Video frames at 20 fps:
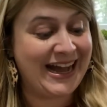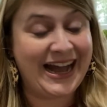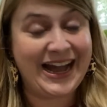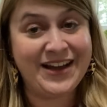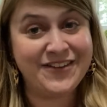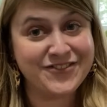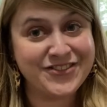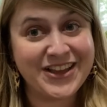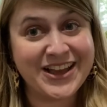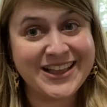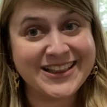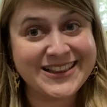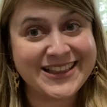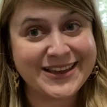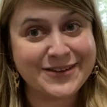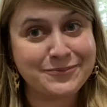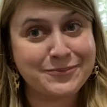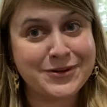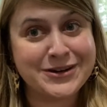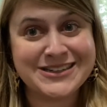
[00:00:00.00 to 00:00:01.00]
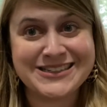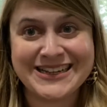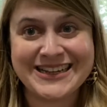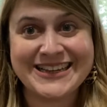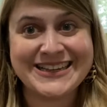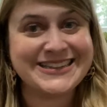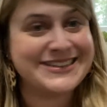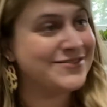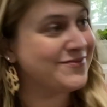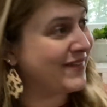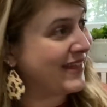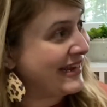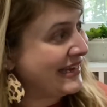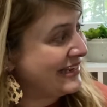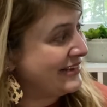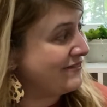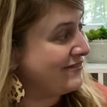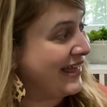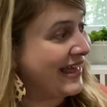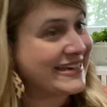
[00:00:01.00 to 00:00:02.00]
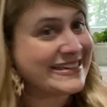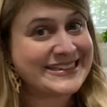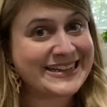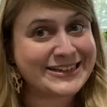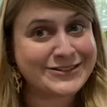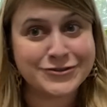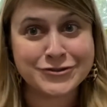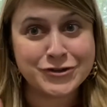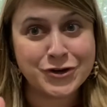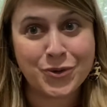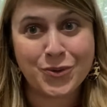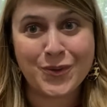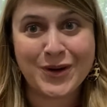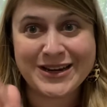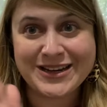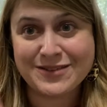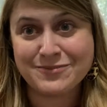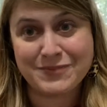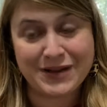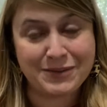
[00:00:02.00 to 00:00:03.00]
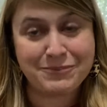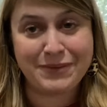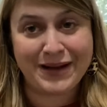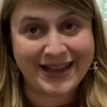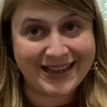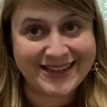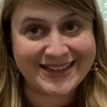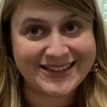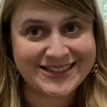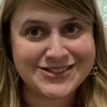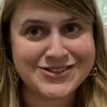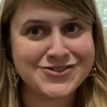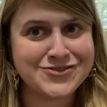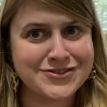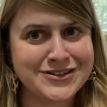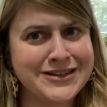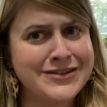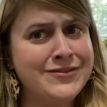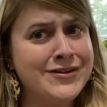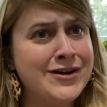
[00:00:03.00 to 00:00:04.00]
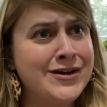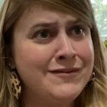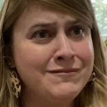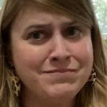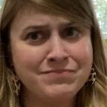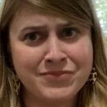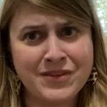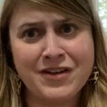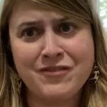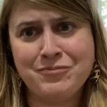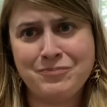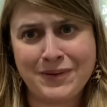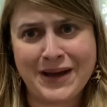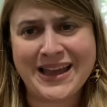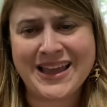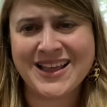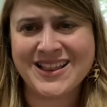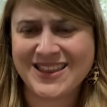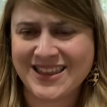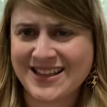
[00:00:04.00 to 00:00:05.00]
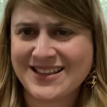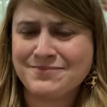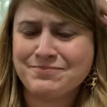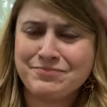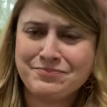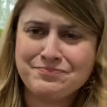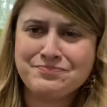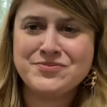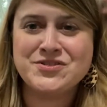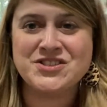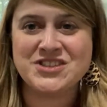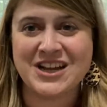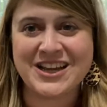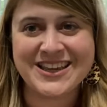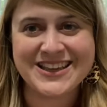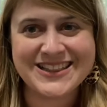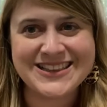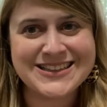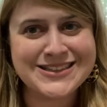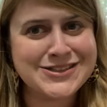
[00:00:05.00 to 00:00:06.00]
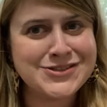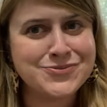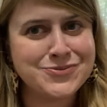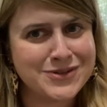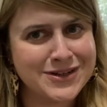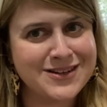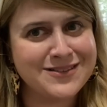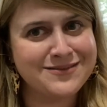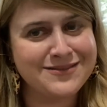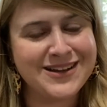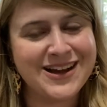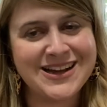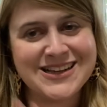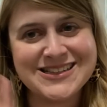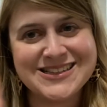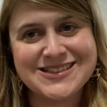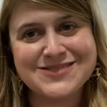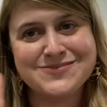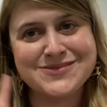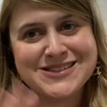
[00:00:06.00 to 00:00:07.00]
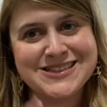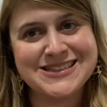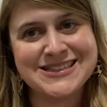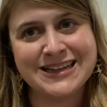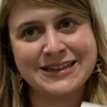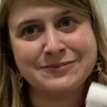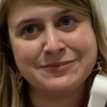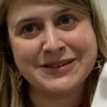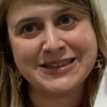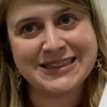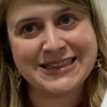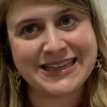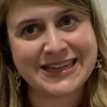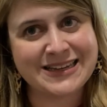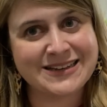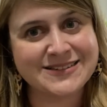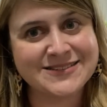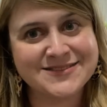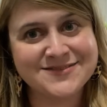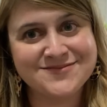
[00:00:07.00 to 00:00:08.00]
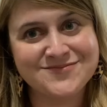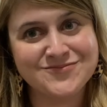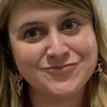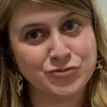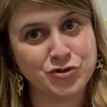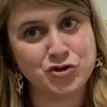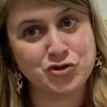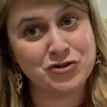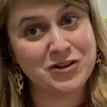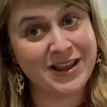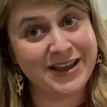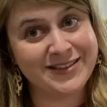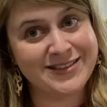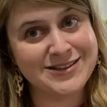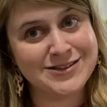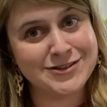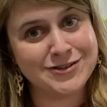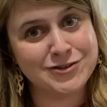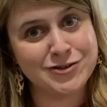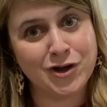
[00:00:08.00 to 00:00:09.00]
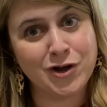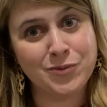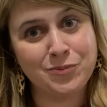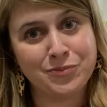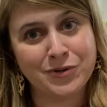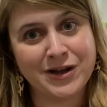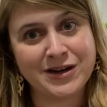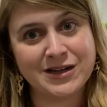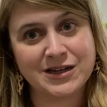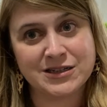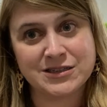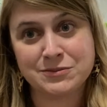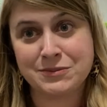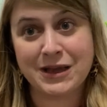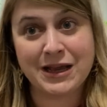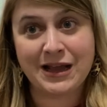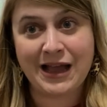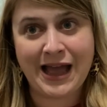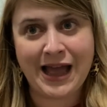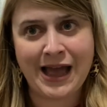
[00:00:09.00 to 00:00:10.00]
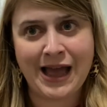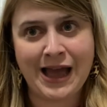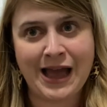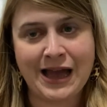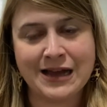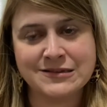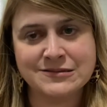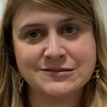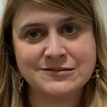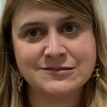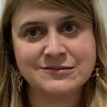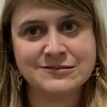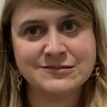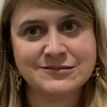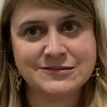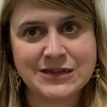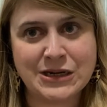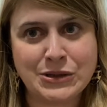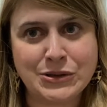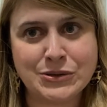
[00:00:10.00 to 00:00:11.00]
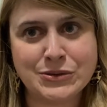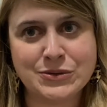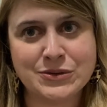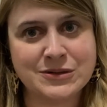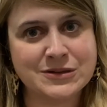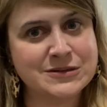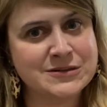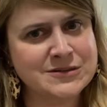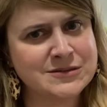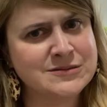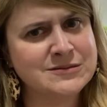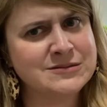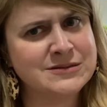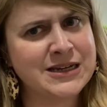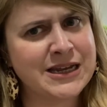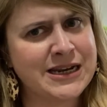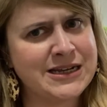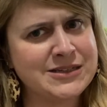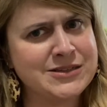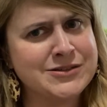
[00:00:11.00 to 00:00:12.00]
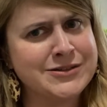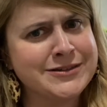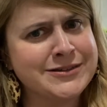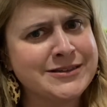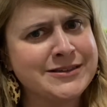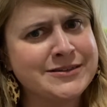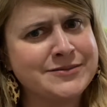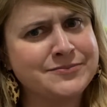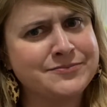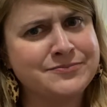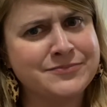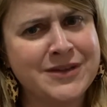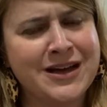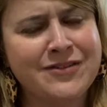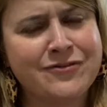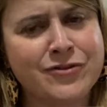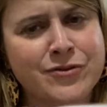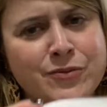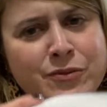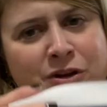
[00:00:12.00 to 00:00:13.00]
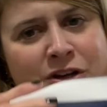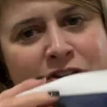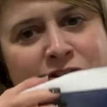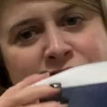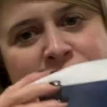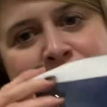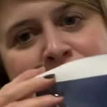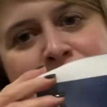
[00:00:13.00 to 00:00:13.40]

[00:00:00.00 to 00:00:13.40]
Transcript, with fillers: have not like partaken of any of that and I don't know what in my buying history of buying like succulents would cause them to send me like, would you like these adult products? I'm like, ah, no. And I certainly not from Wish.